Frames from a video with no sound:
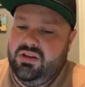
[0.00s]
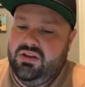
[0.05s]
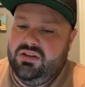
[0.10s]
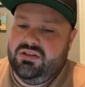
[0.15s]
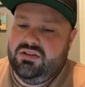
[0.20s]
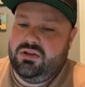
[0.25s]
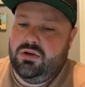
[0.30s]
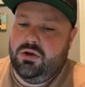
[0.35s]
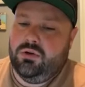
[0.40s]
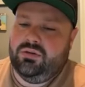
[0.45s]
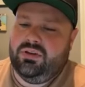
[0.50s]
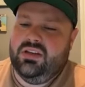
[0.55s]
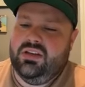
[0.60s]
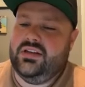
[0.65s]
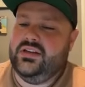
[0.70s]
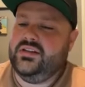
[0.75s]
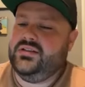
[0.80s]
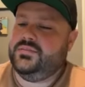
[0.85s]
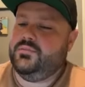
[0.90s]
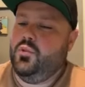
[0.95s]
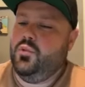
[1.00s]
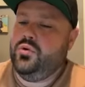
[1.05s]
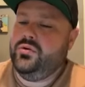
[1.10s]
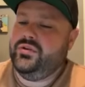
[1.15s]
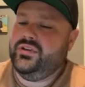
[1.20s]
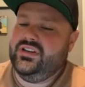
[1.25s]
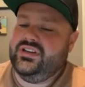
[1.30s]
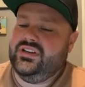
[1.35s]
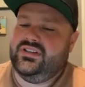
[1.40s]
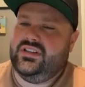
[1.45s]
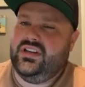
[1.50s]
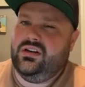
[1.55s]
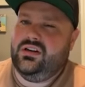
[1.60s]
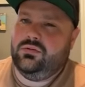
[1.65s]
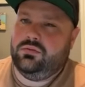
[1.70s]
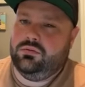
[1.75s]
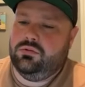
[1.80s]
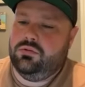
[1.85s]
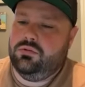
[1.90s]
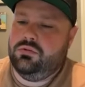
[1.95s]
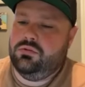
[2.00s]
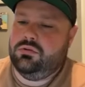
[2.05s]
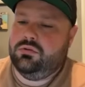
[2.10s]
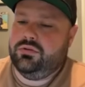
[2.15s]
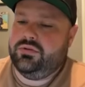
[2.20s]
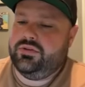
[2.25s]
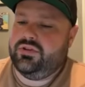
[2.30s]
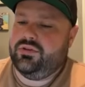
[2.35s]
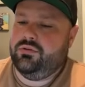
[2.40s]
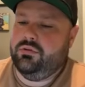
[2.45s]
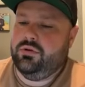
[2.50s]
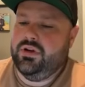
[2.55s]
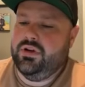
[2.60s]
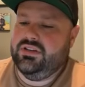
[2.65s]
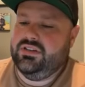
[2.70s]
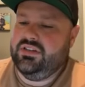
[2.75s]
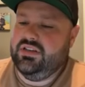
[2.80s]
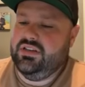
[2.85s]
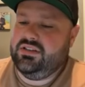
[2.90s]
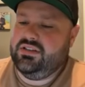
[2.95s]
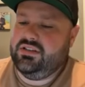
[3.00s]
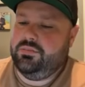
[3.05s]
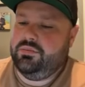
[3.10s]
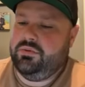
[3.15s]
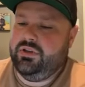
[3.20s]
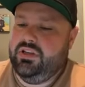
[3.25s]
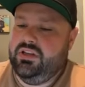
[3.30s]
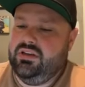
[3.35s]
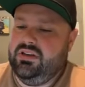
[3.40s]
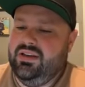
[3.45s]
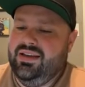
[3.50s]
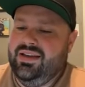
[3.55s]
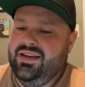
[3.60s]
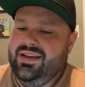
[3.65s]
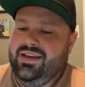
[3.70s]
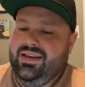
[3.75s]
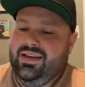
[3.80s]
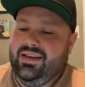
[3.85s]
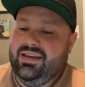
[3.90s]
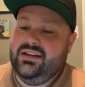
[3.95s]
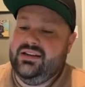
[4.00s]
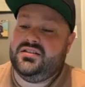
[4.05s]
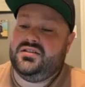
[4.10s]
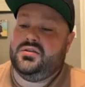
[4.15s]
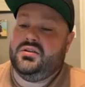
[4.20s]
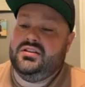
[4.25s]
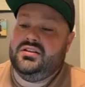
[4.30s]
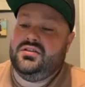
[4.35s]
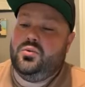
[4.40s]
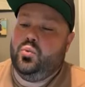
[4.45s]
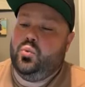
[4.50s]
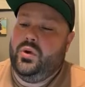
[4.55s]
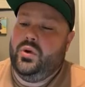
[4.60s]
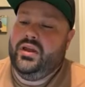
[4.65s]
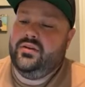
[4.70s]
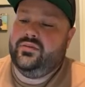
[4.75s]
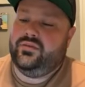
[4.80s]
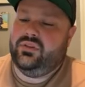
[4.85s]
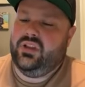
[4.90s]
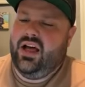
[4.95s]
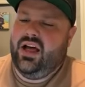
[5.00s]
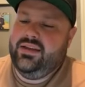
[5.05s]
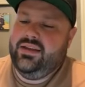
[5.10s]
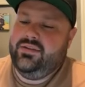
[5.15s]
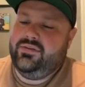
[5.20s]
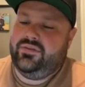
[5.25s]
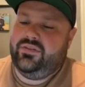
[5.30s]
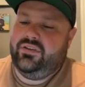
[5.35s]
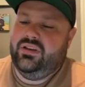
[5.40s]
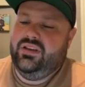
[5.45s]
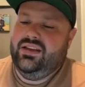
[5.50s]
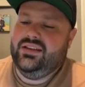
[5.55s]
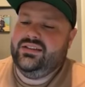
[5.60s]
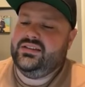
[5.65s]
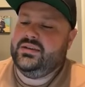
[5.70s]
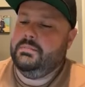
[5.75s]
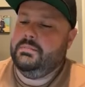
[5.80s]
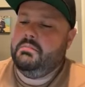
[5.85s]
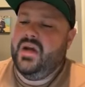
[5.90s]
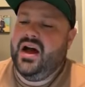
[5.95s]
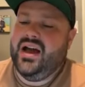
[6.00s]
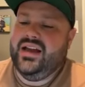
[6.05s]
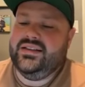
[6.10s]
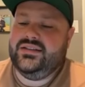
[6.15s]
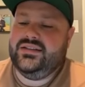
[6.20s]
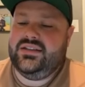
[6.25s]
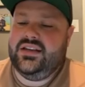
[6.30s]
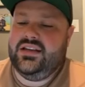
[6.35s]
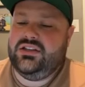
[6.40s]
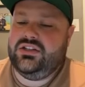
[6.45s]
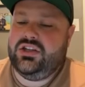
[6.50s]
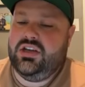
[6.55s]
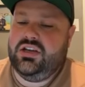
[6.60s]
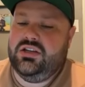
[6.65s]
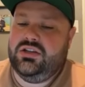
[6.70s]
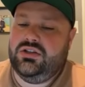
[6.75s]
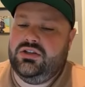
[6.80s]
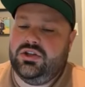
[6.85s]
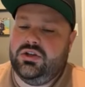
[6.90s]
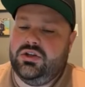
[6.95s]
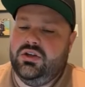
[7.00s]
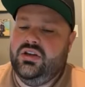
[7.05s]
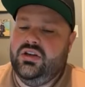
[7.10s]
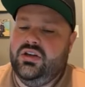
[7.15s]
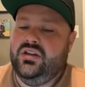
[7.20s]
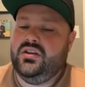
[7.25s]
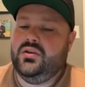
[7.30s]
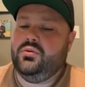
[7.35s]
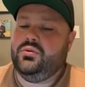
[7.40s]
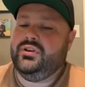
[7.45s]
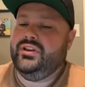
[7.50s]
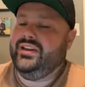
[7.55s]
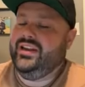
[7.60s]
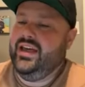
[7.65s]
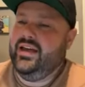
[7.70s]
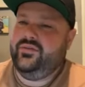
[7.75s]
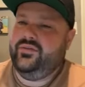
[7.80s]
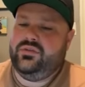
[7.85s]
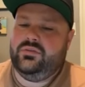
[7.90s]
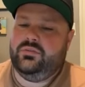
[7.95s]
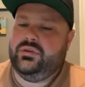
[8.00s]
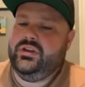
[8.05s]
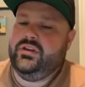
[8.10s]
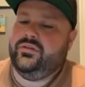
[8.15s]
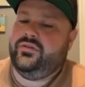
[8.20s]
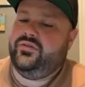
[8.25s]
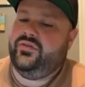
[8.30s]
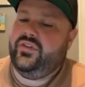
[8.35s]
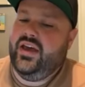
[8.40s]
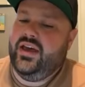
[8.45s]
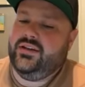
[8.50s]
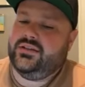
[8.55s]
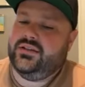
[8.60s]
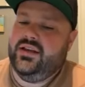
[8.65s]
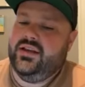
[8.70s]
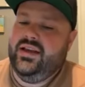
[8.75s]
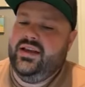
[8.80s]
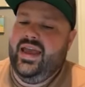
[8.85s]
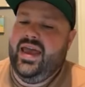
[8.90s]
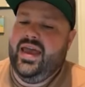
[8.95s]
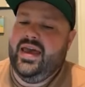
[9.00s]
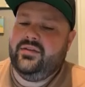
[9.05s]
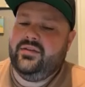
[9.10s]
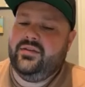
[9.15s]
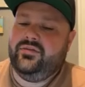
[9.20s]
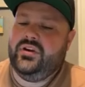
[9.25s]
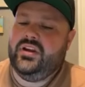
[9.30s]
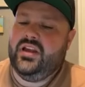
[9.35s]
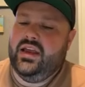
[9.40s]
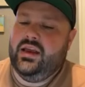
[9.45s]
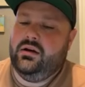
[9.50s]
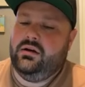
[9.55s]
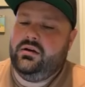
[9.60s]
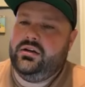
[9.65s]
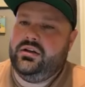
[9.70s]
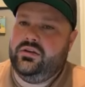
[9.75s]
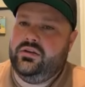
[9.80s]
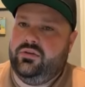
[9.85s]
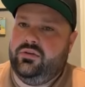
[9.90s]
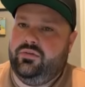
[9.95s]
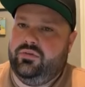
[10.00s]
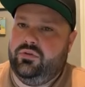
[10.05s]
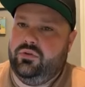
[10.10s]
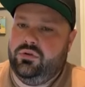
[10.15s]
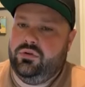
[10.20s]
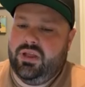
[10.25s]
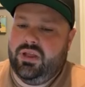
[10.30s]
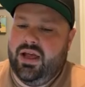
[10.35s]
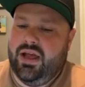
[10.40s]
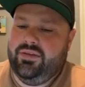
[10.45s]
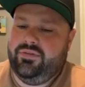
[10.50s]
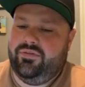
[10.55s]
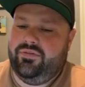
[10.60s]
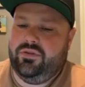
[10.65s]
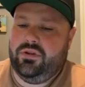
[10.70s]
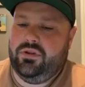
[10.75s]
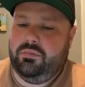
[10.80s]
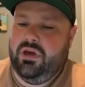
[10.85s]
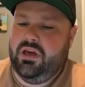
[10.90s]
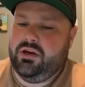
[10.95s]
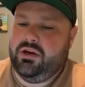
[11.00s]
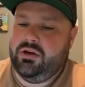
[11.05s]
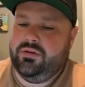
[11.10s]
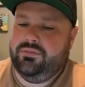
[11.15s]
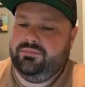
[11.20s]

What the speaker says: So it's more than a set of rules or a discipline. It's a way of life. It's a mindset change that will inevitably affect every area of your life for the better.